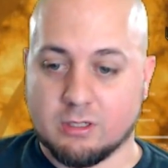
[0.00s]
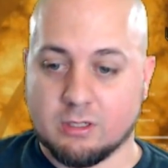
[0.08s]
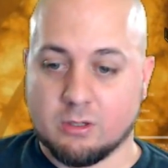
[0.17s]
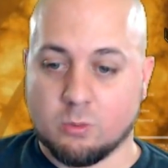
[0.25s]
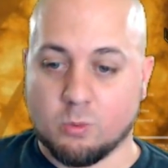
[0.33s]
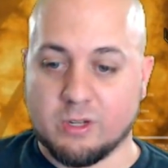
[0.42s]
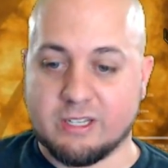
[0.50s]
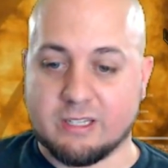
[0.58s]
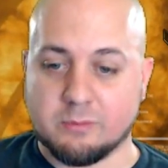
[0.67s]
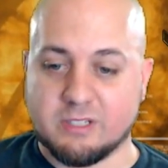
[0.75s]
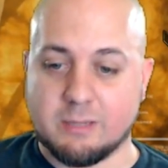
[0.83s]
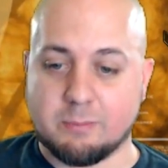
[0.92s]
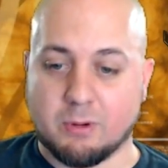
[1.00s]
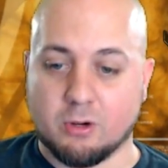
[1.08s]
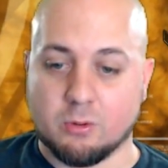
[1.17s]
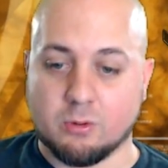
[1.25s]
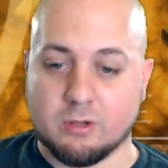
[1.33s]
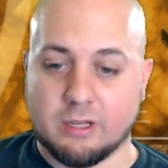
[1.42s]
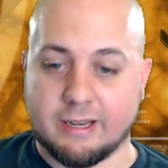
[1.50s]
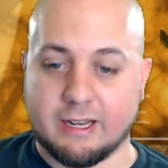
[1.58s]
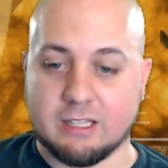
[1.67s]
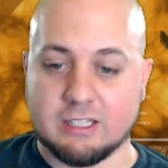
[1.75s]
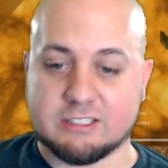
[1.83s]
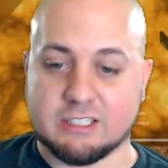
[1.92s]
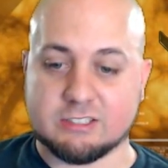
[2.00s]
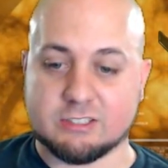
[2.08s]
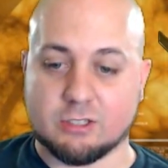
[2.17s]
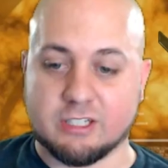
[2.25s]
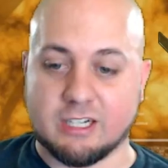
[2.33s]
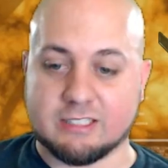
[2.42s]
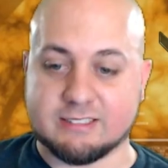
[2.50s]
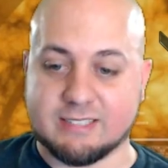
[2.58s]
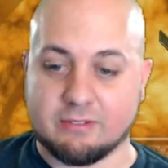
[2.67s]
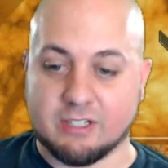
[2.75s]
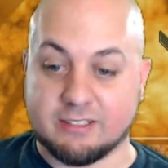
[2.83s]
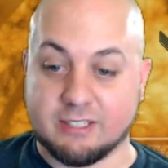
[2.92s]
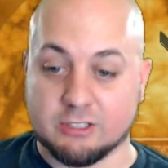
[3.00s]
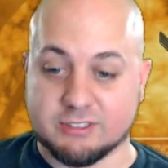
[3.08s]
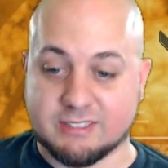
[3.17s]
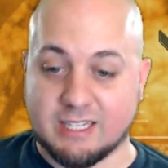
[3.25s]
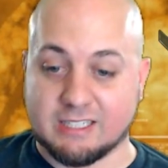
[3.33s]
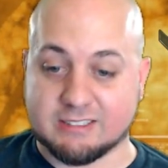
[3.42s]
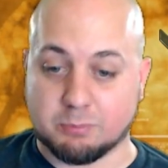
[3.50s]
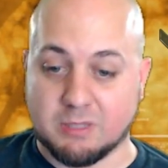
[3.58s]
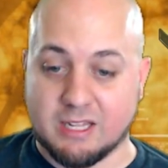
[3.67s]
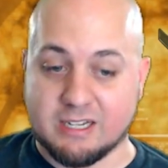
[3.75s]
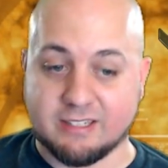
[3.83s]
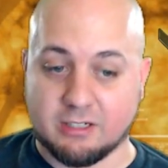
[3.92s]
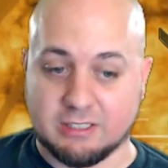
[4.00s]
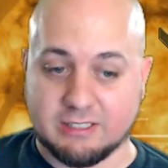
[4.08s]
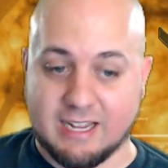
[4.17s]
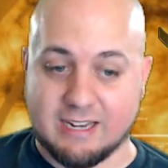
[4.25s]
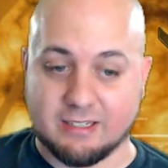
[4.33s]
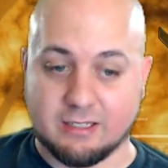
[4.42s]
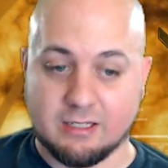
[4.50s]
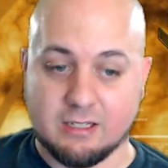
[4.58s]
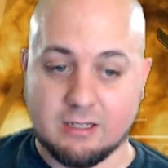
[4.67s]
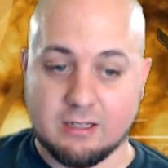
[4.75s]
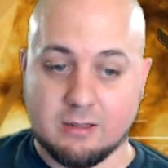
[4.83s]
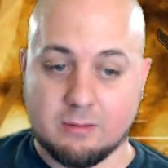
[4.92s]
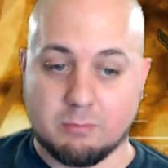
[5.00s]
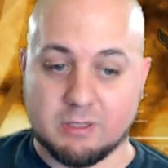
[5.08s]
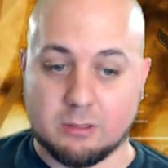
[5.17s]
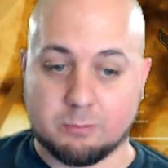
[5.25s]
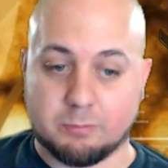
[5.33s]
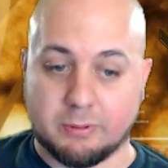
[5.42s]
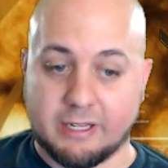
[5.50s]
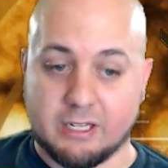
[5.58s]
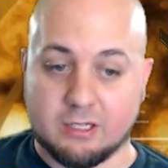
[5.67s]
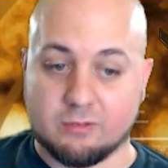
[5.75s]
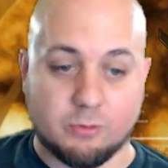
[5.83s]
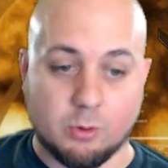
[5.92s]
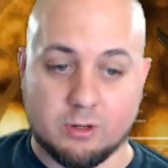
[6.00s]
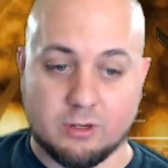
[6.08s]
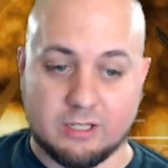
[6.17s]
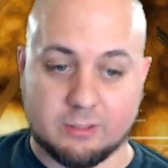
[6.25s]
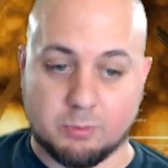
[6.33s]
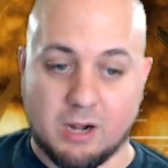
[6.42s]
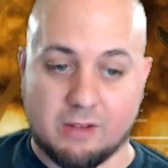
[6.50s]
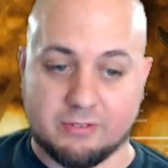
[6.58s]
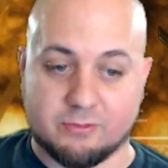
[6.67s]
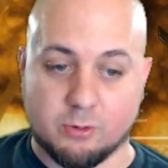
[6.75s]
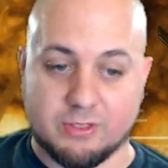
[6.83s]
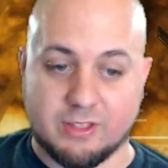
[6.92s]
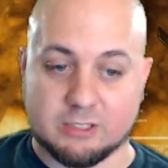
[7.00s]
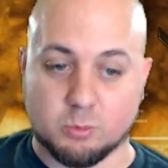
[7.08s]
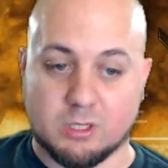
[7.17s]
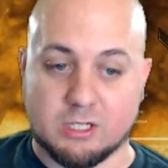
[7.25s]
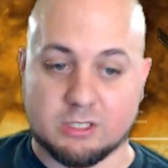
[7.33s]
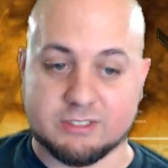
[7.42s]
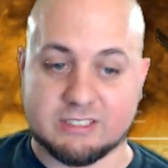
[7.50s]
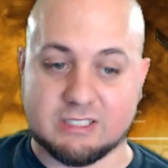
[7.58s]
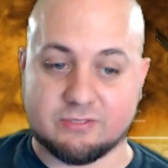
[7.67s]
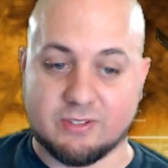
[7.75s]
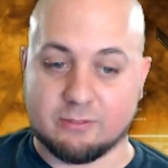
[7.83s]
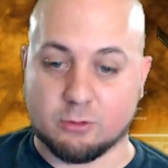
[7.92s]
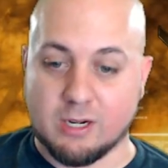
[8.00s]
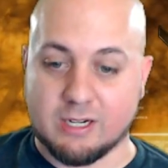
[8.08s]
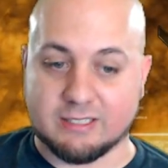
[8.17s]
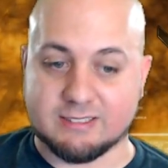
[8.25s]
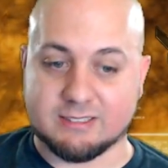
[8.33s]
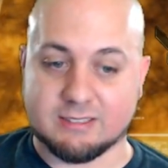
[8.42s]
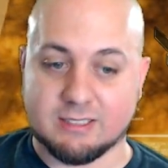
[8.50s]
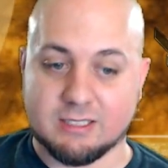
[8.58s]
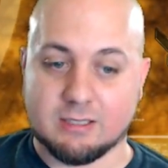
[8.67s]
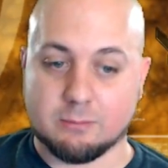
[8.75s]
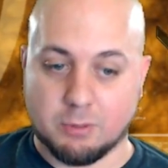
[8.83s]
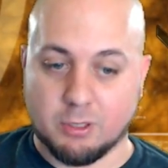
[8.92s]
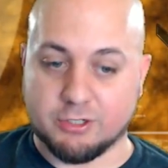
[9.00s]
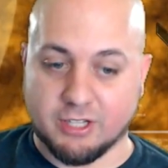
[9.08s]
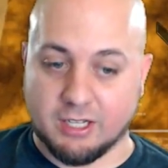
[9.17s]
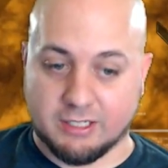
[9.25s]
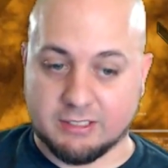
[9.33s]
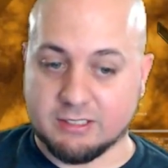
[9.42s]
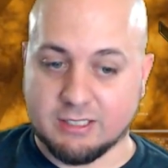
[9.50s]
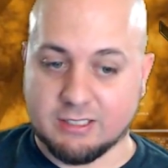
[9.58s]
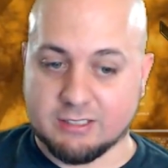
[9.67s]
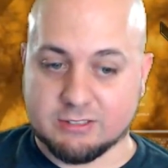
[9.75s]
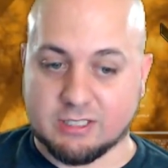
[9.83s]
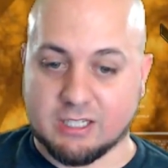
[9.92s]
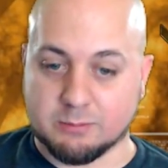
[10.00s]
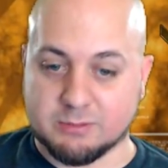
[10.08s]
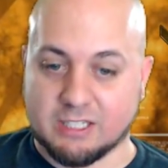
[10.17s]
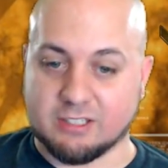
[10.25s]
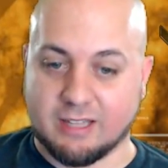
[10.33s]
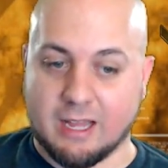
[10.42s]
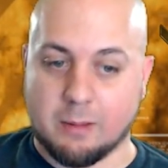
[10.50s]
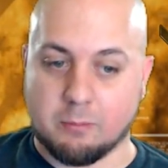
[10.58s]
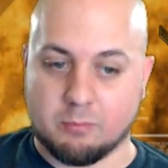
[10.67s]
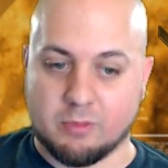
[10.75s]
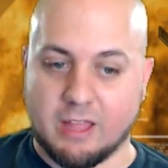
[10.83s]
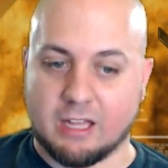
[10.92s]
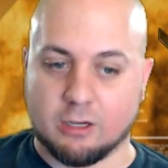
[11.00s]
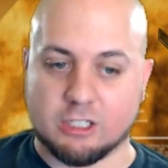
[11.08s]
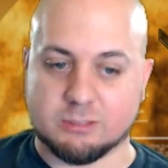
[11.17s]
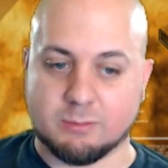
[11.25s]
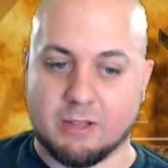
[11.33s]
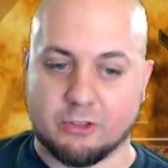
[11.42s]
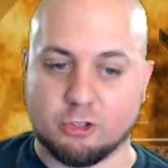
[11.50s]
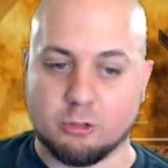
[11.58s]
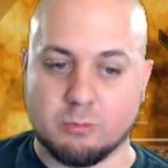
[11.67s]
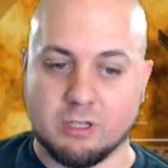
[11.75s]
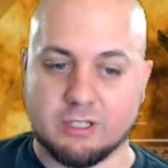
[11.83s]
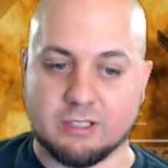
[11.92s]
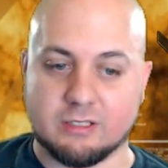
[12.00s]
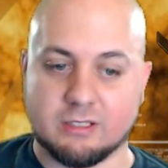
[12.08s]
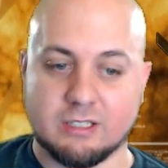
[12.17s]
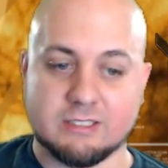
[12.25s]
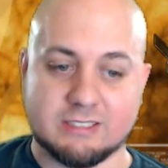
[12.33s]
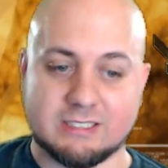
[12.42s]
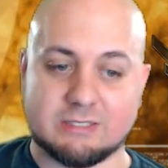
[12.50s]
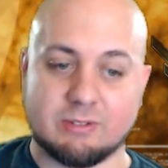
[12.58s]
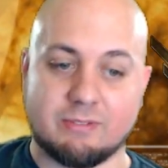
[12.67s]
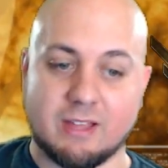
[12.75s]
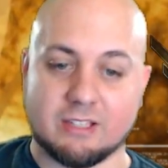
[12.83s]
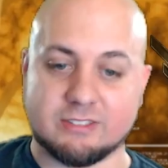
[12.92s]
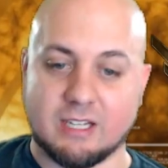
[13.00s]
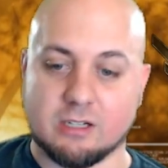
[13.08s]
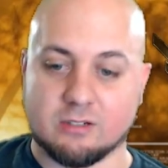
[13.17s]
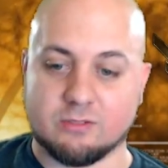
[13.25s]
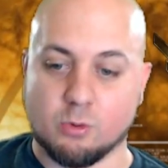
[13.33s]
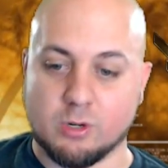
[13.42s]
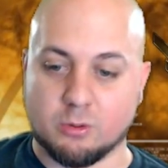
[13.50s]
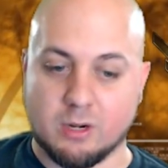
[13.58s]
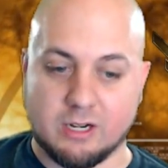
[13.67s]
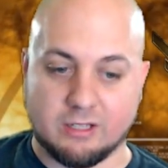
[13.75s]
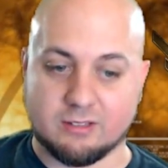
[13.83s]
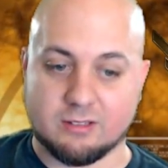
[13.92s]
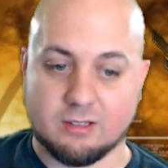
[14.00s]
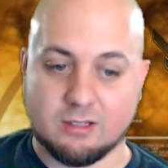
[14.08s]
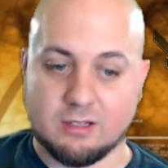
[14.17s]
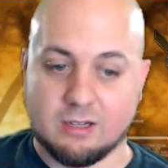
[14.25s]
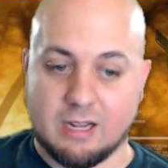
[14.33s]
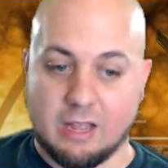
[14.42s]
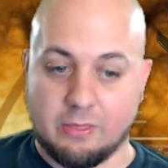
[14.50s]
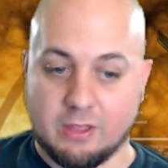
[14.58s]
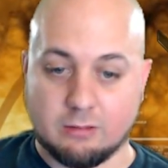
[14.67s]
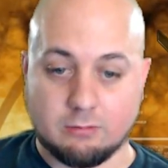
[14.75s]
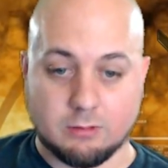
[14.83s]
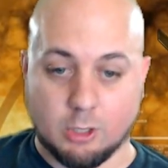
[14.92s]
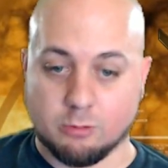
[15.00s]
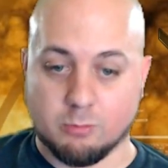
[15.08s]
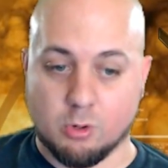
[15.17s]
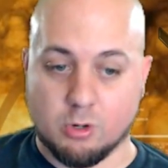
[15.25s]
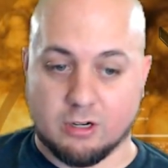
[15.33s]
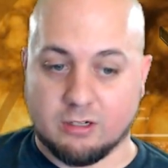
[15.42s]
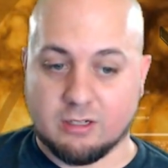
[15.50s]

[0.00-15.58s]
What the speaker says: Wyndham Depot at LHS 3097. It tells us that it's a planetary landing, but they're paying it's a profit of 4,165 credits per ton. So that comes out to that large amount, the 2,065,840 credits. And then load more.